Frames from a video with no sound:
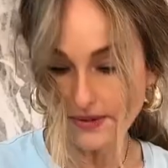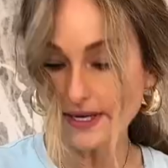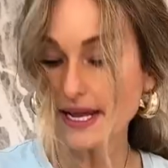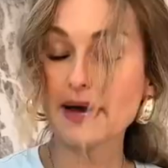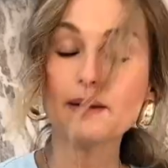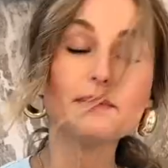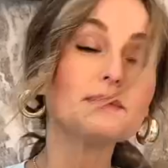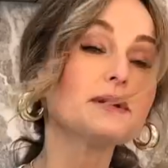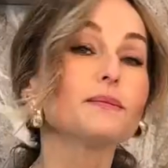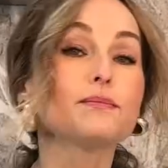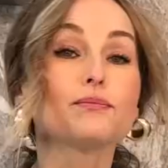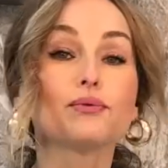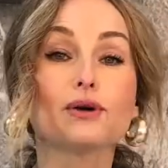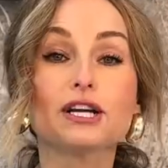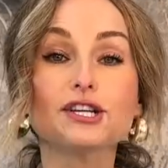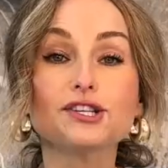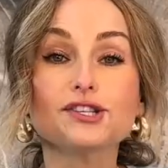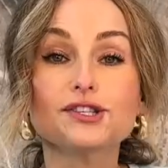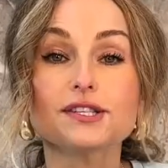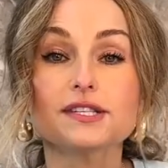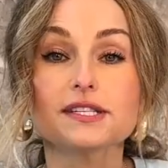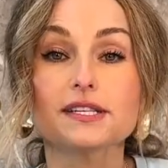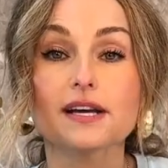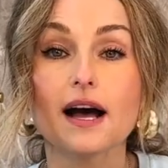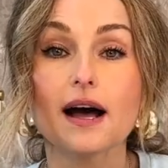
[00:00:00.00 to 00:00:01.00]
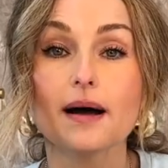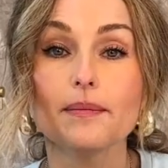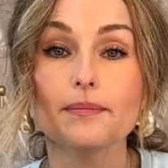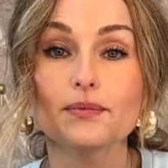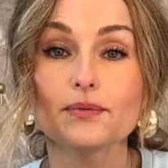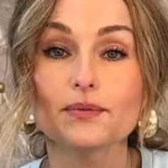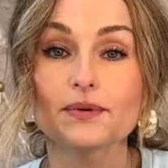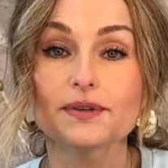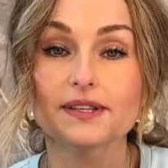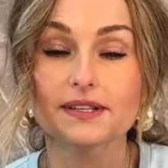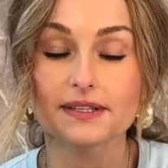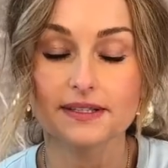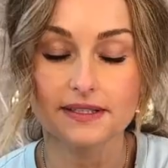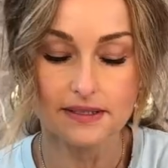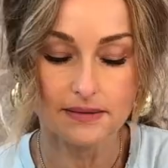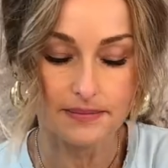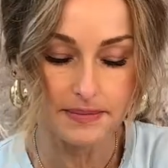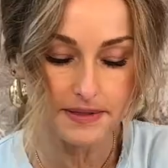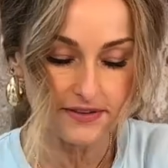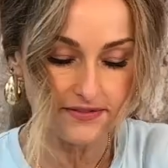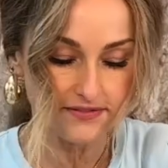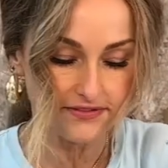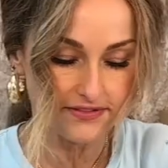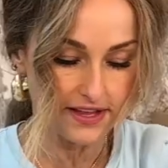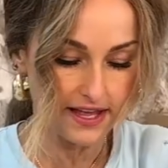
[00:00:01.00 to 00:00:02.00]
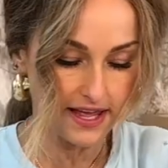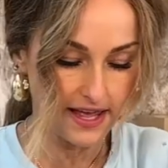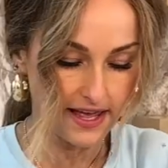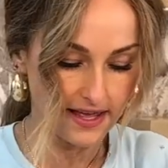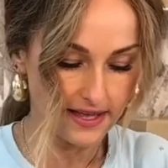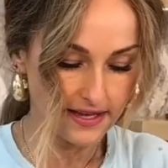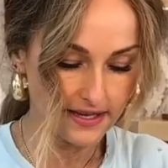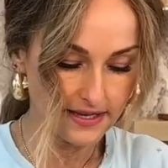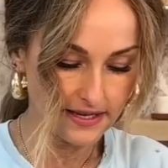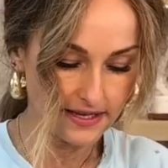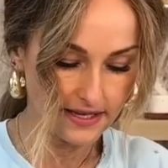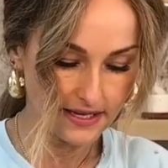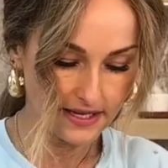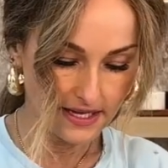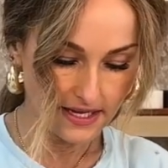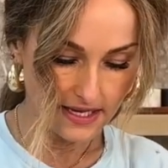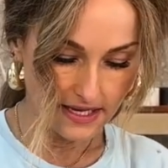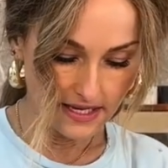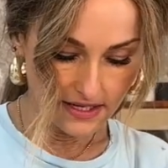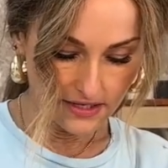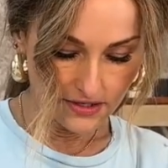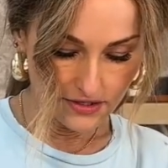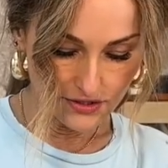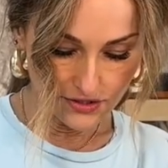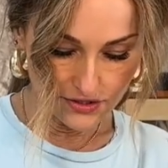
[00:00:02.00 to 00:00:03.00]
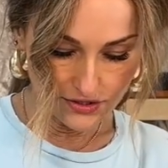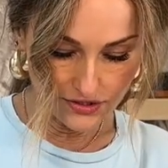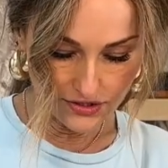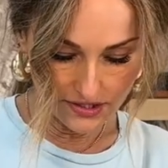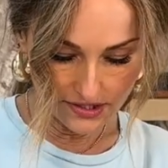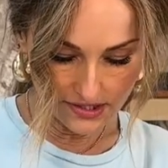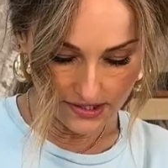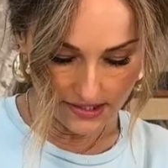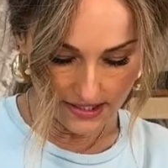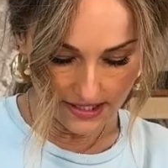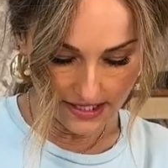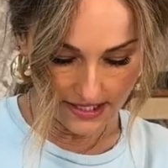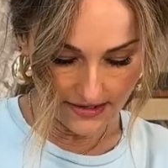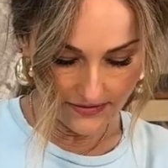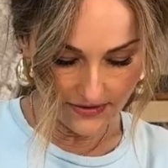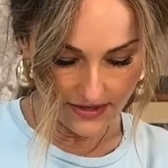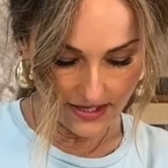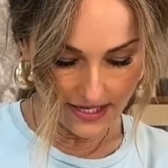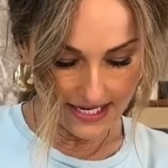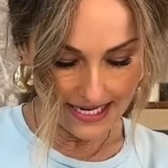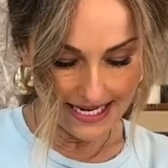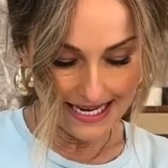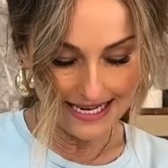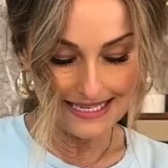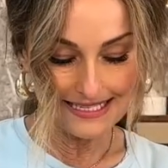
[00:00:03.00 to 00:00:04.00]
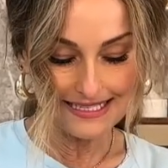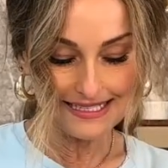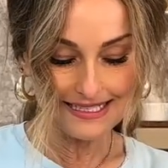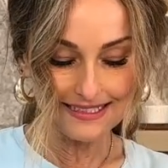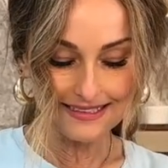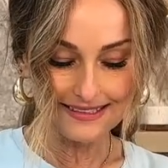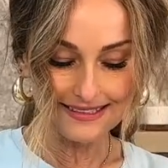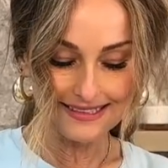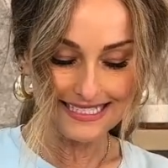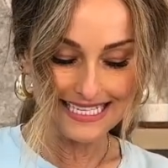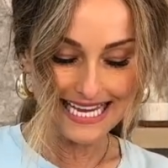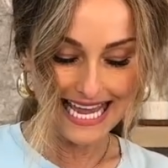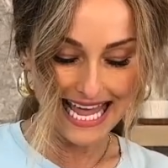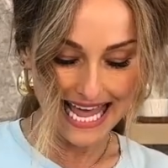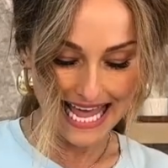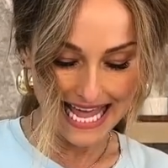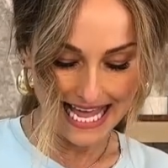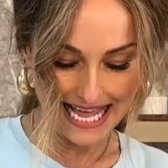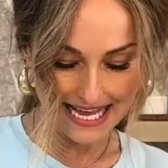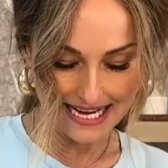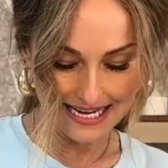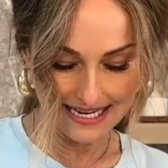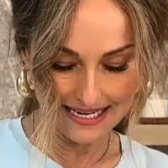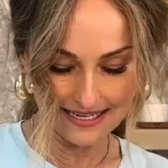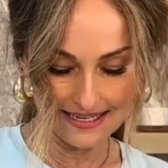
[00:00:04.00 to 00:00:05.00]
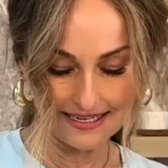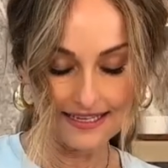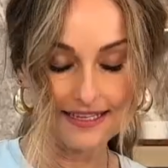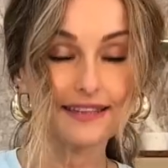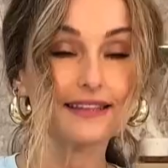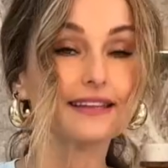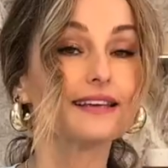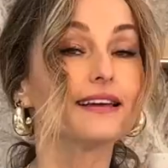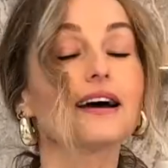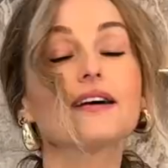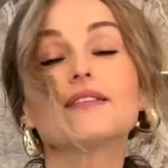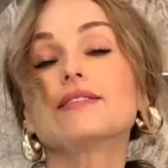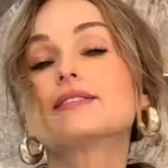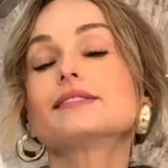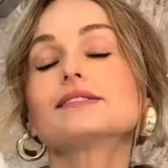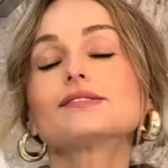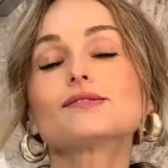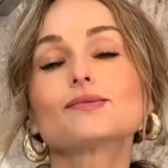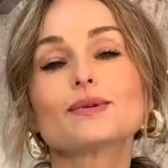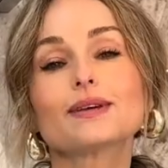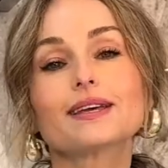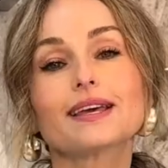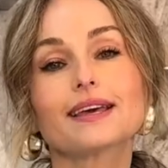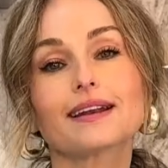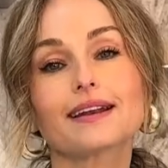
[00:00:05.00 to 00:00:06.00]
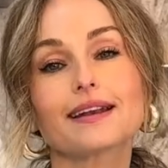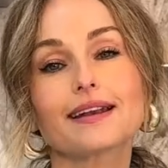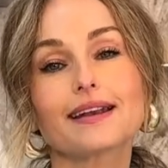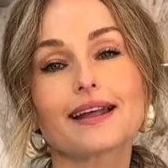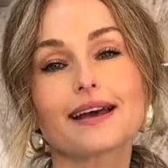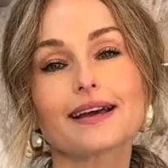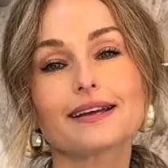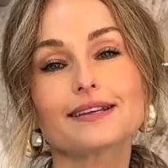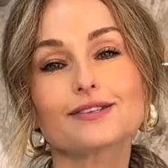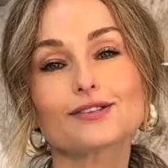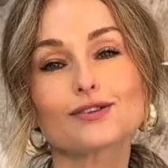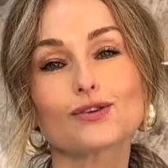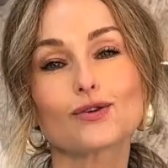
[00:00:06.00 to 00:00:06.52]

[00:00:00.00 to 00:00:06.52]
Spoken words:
now I'm gonna brush the top with a little bit of egg just to give it a nice little tan in the oven so we get a nice